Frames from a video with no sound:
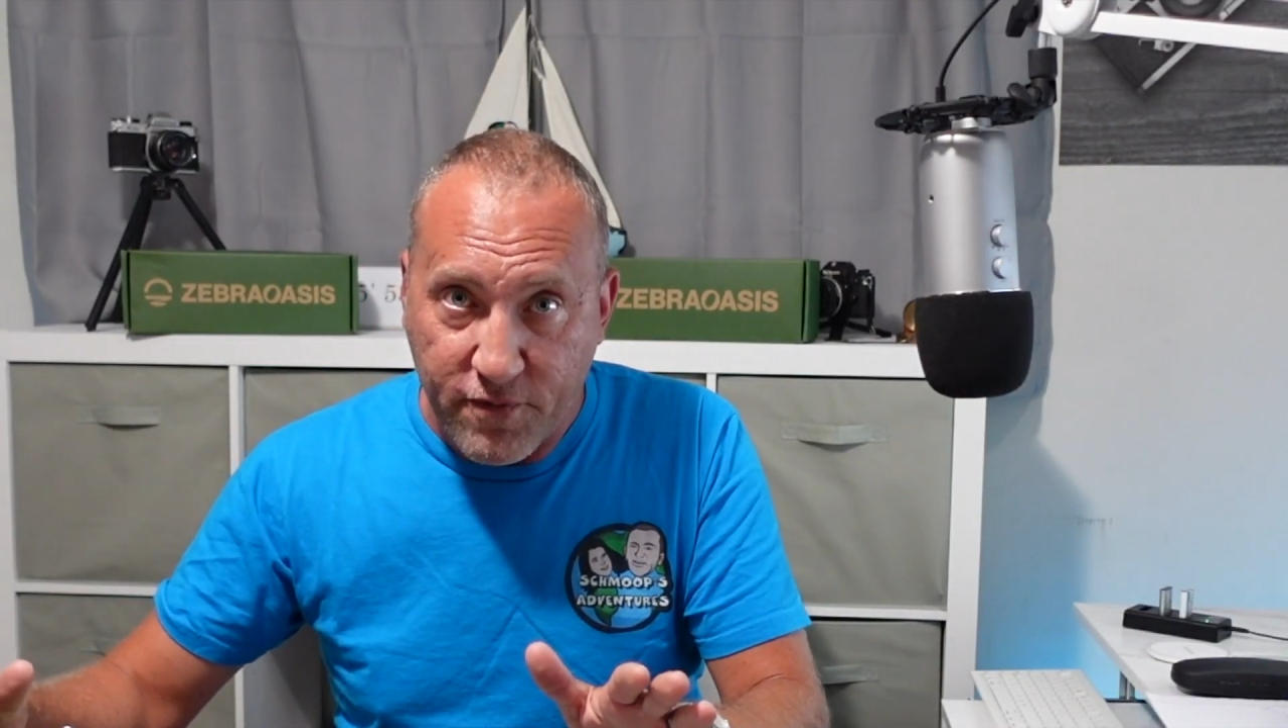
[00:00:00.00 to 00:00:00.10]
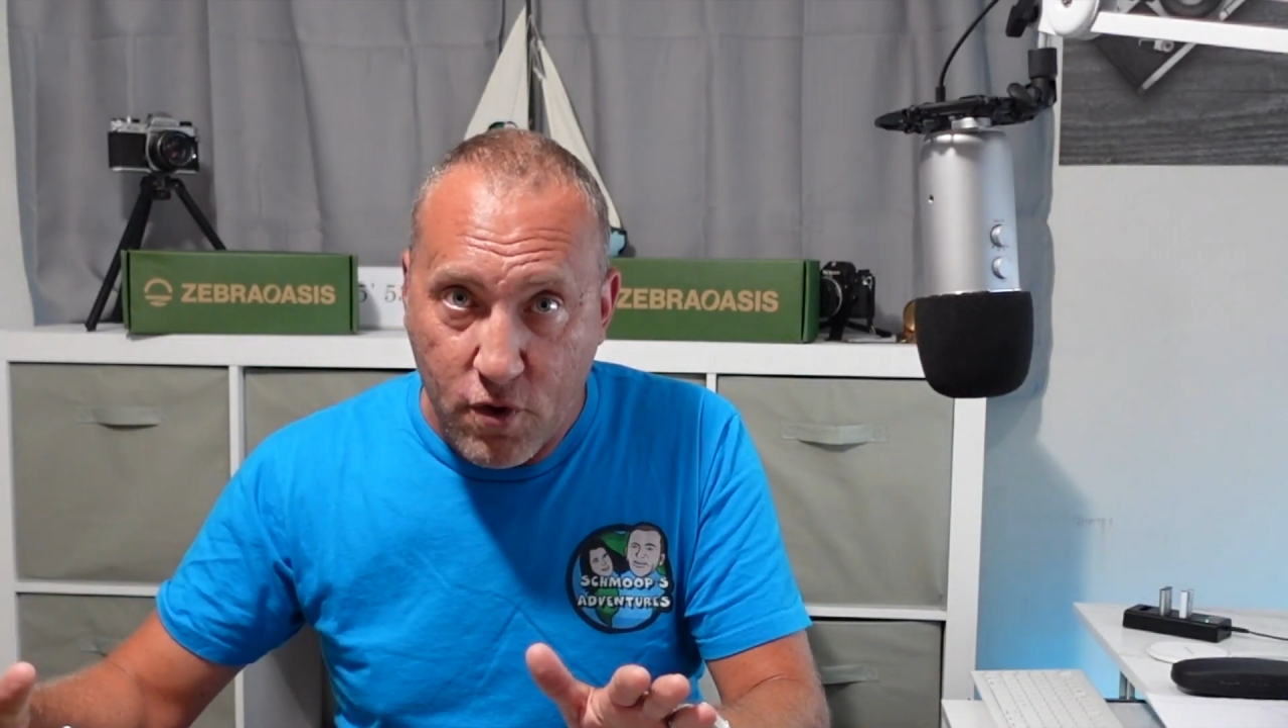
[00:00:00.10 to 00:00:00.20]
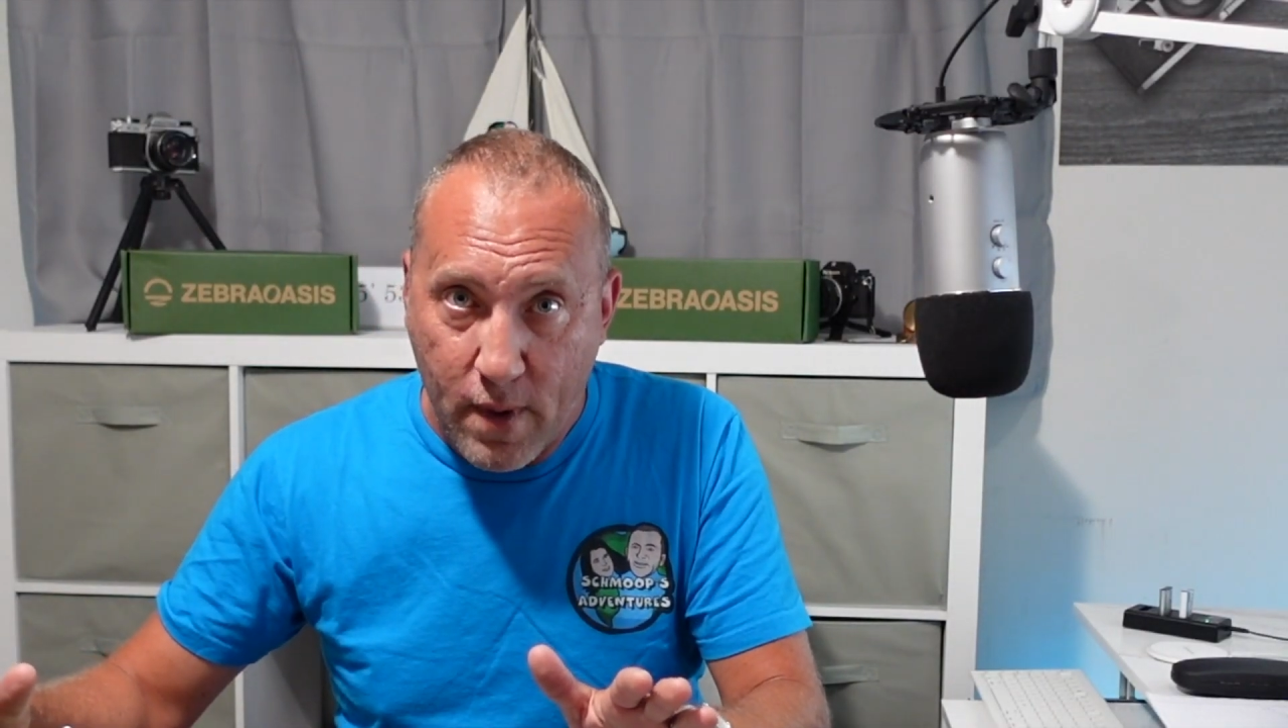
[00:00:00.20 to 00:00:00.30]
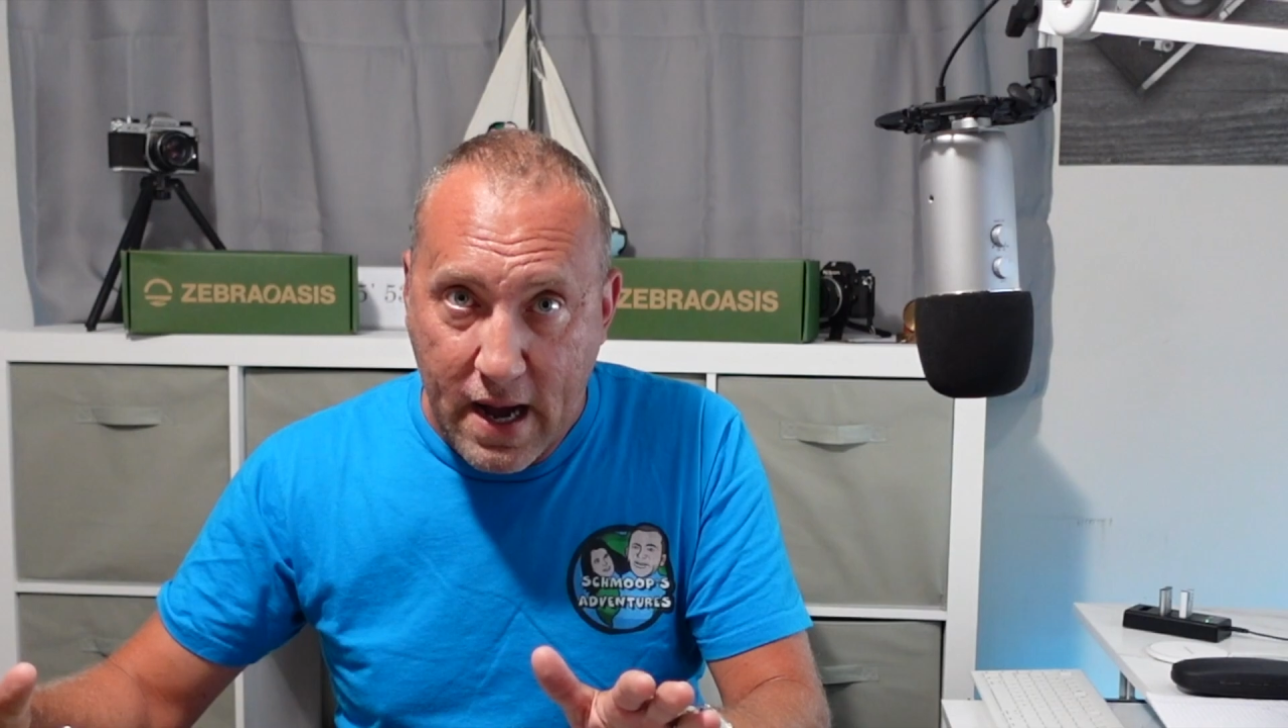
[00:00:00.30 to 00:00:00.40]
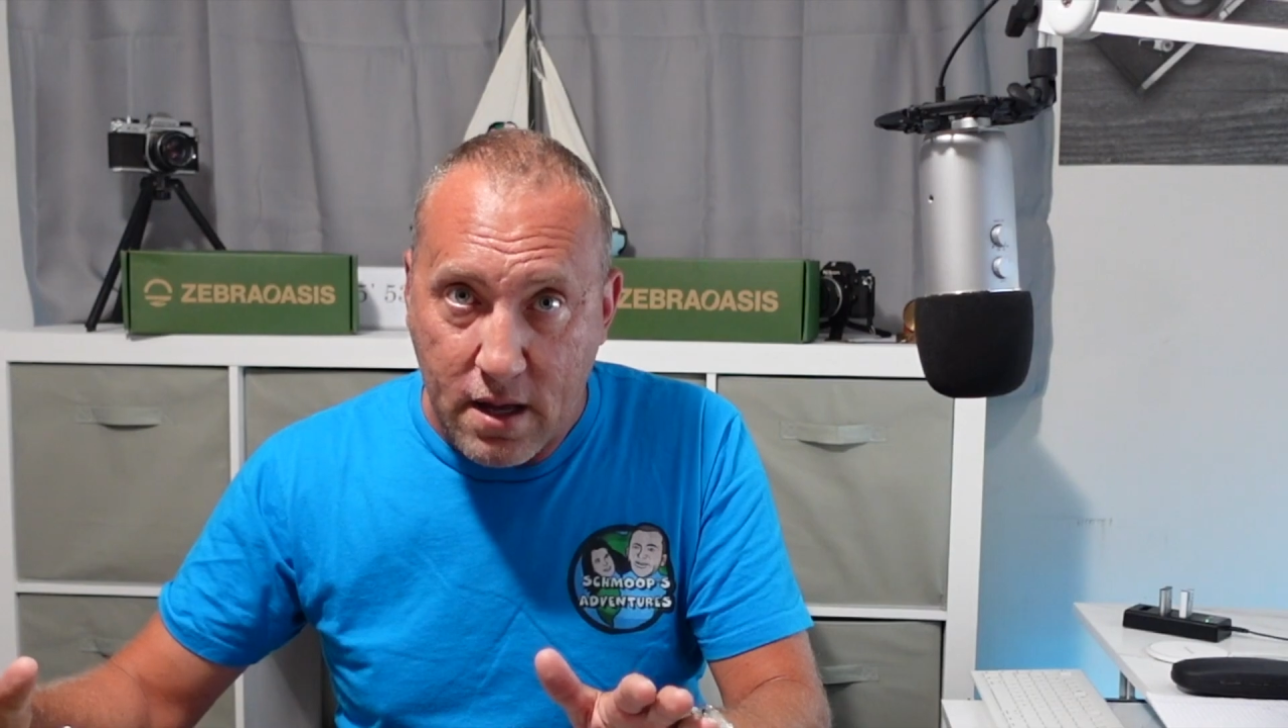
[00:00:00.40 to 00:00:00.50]
for
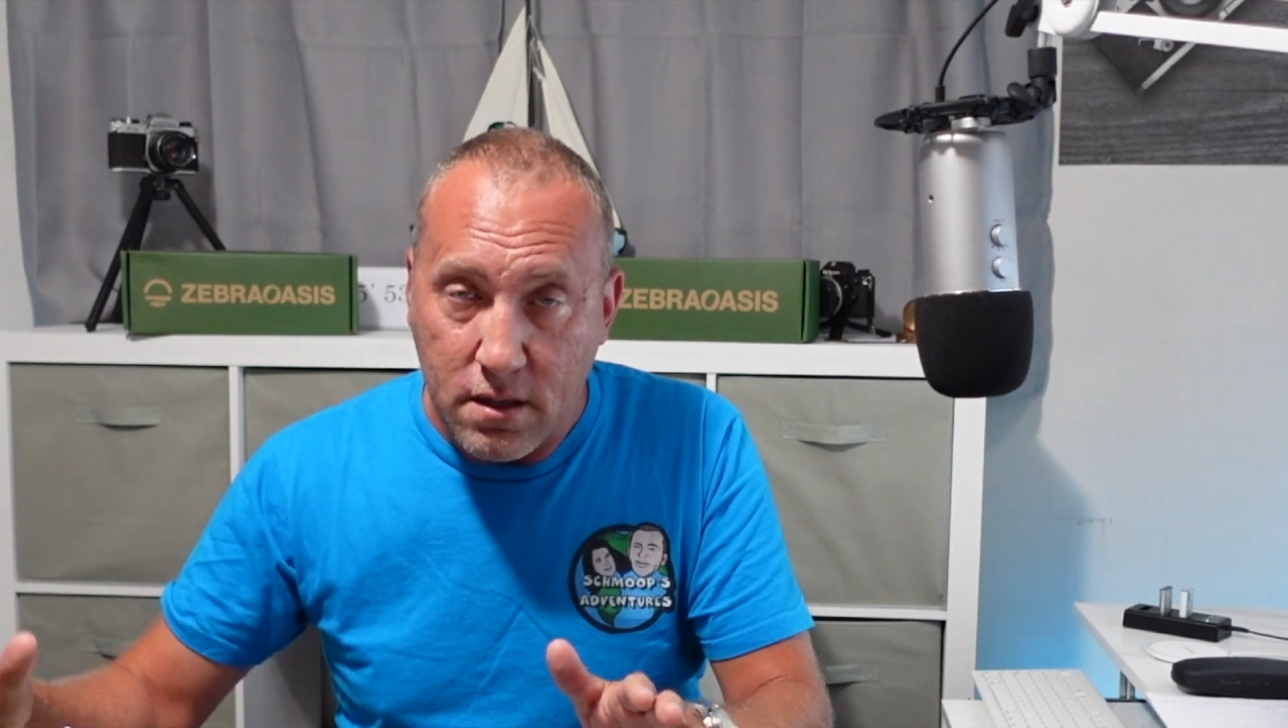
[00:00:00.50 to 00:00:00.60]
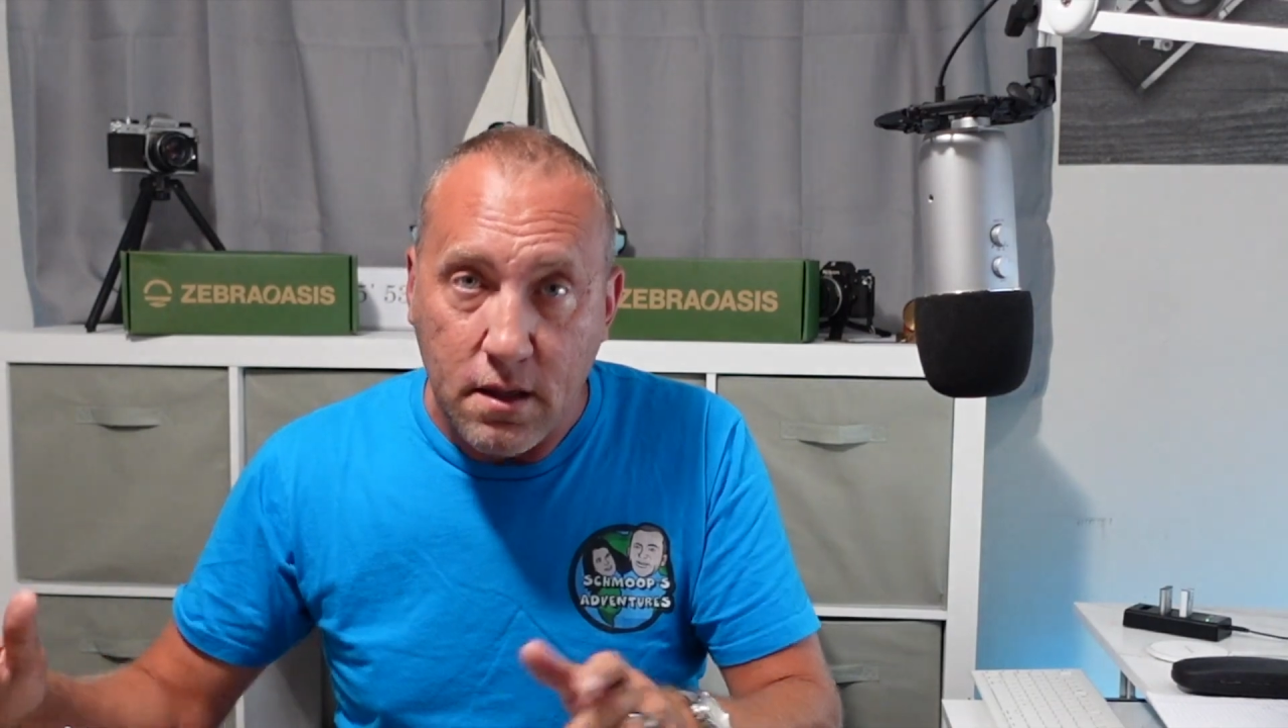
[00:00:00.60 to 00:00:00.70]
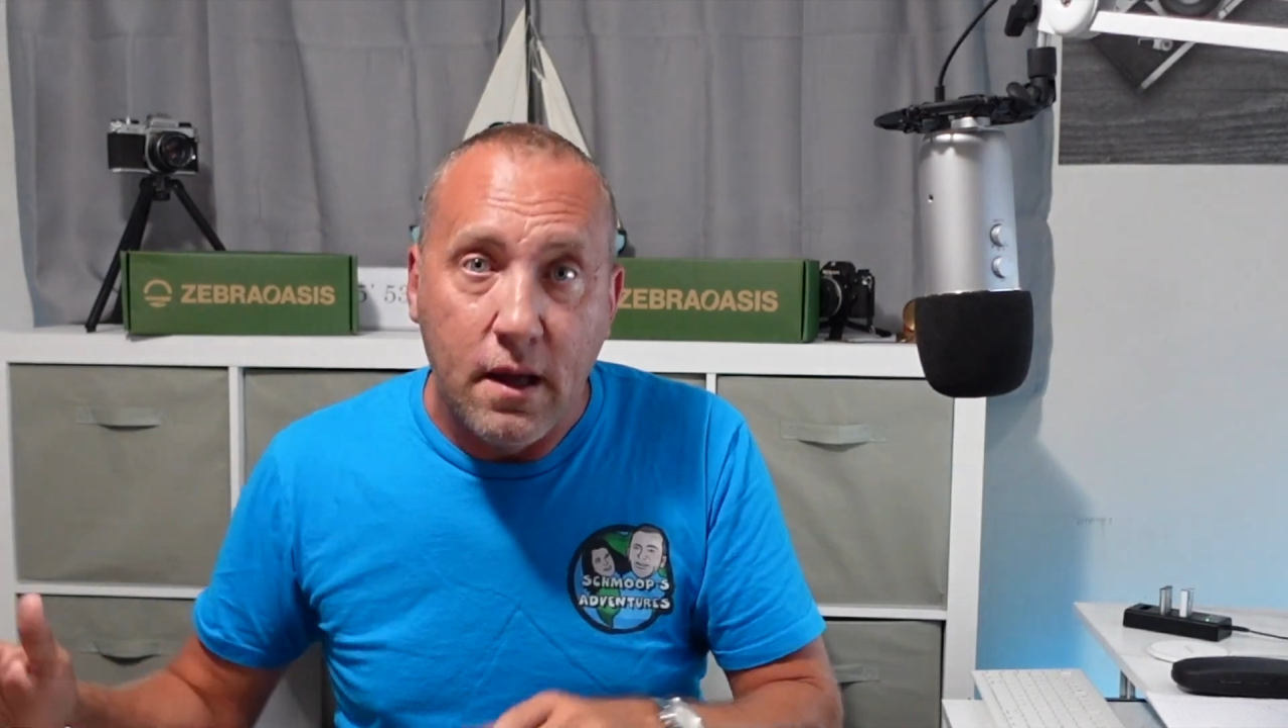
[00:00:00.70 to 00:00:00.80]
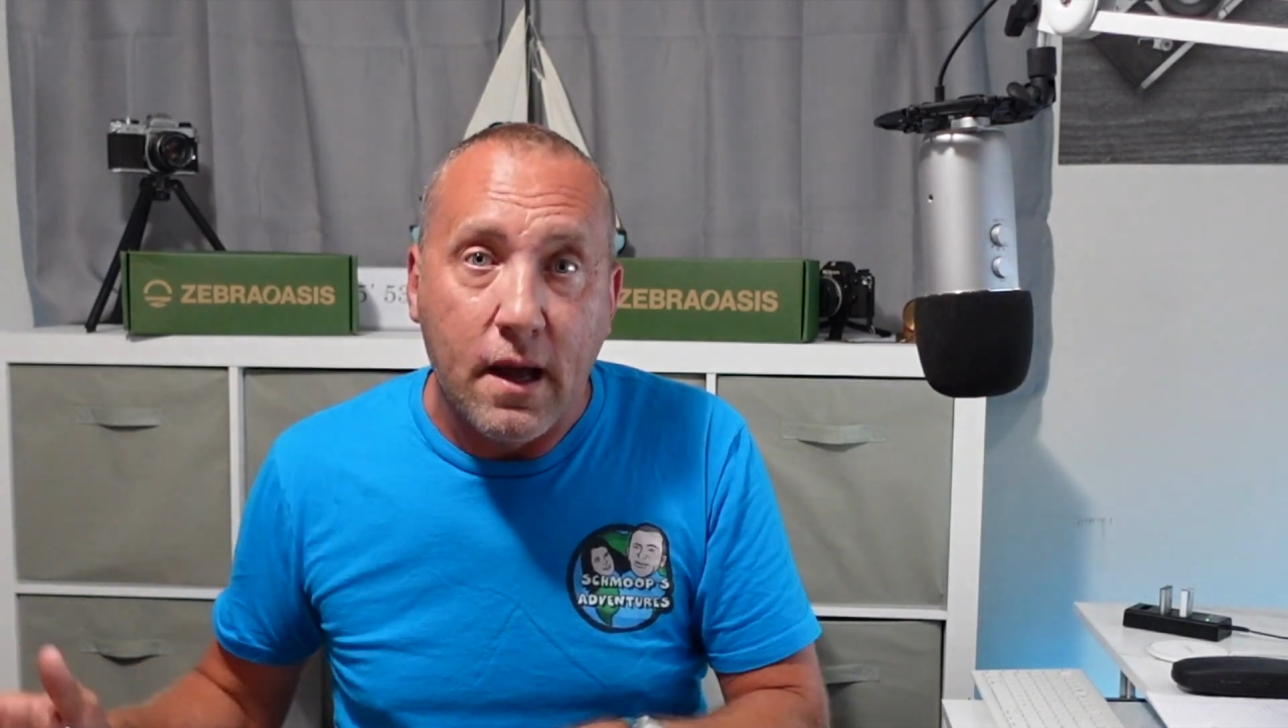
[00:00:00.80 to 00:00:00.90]
a while,